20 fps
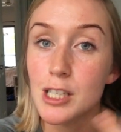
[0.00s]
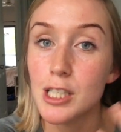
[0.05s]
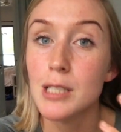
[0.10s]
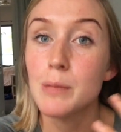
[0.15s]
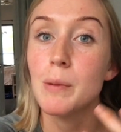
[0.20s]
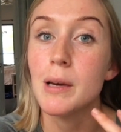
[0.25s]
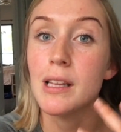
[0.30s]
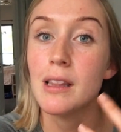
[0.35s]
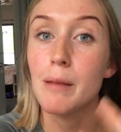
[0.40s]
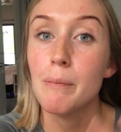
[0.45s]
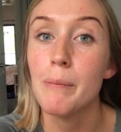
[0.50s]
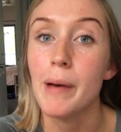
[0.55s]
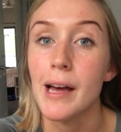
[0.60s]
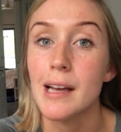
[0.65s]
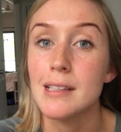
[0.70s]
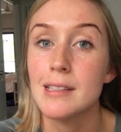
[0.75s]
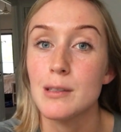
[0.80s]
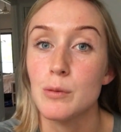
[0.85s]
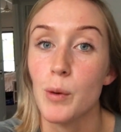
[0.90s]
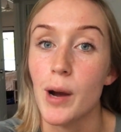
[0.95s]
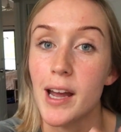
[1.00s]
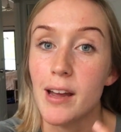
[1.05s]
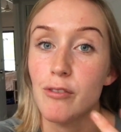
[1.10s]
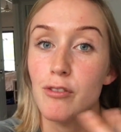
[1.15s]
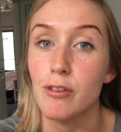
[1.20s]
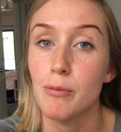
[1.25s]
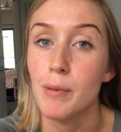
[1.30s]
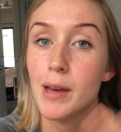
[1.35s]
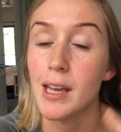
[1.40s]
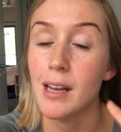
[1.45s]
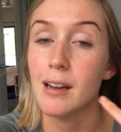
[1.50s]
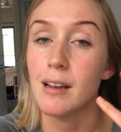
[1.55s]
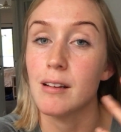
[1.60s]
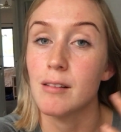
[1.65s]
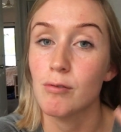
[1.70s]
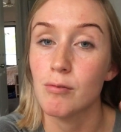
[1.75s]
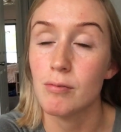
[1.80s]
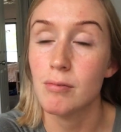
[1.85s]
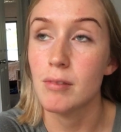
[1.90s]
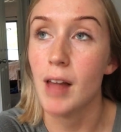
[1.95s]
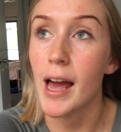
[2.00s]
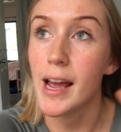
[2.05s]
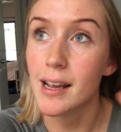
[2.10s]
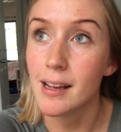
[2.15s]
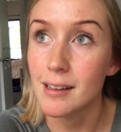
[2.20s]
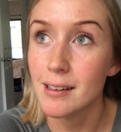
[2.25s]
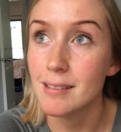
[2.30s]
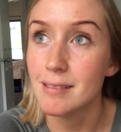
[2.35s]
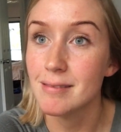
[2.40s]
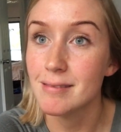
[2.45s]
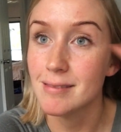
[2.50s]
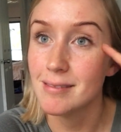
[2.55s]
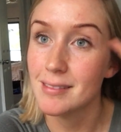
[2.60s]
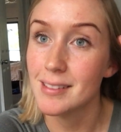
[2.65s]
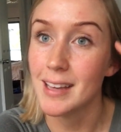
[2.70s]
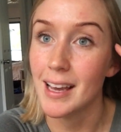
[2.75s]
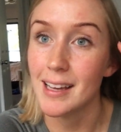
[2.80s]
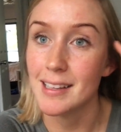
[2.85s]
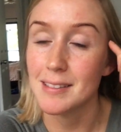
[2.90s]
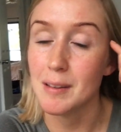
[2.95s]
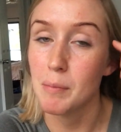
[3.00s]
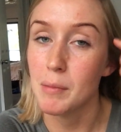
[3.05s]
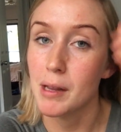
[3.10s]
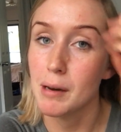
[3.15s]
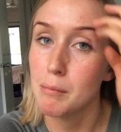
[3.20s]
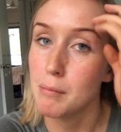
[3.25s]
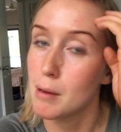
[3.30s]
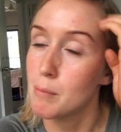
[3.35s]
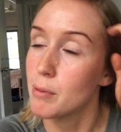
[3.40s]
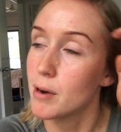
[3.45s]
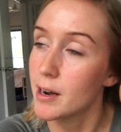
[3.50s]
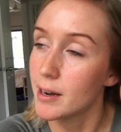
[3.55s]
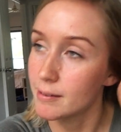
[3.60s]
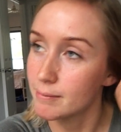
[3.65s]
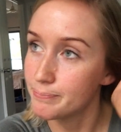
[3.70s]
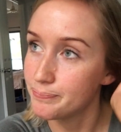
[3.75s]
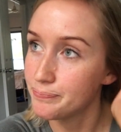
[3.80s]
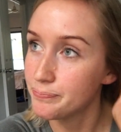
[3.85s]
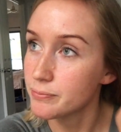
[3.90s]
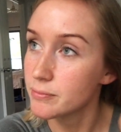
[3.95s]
just being the best way for me to like get something in my brain.